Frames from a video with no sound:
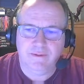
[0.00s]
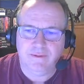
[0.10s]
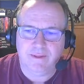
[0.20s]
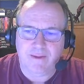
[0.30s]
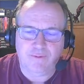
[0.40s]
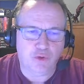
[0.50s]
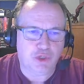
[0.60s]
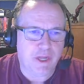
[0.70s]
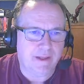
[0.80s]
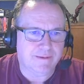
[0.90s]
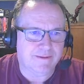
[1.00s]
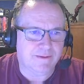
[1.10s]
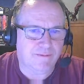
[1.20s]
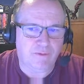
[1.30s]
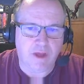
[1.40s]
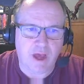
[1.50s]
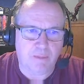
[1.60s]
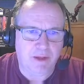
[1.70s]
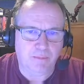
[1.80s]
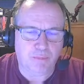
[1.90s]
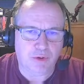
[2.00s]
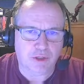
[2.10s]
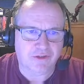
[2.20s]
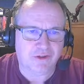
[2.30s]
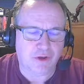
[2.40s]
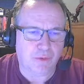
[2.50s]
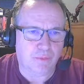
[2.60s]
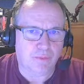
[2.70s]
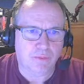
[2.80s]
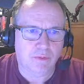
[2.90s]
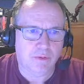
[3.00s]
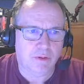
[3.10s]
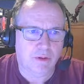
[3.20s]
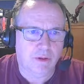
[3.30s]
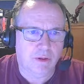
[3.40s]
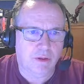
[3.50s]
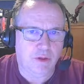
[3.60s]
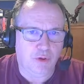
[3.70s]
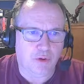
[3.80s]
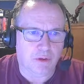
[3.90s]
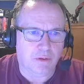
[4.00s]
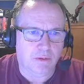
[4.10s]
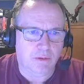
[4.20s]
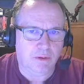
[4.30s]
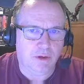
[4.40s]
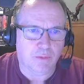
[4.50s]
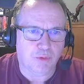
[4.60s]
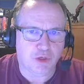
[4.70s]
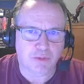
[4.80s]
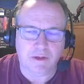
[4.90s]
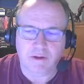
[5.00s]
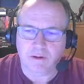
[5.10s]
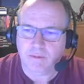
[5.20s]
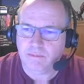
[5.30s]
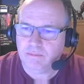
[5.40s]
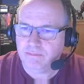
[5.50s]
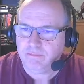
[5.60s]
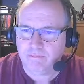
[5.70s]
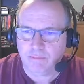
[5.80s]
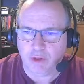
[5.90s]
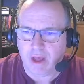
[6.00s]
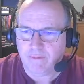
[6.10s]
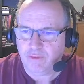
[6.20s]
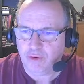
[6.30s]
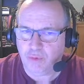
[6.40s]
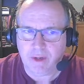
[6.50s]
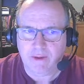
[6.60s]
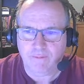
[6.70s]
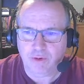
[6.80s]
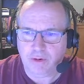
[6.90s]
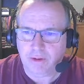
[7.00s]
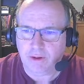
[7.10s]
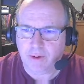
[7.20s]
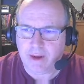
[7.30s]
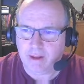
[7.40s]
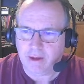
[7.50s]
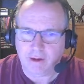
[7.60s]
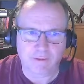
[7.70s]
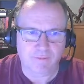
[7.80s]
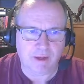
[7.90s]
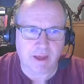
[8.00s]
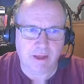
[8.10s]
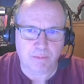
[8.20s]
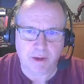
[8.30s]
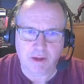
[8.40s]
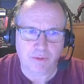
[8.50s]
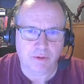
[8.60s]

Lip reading: They have no chance of not being pushed. So you could, push them into lava or whatever, and they're out of luck if they got hit by you.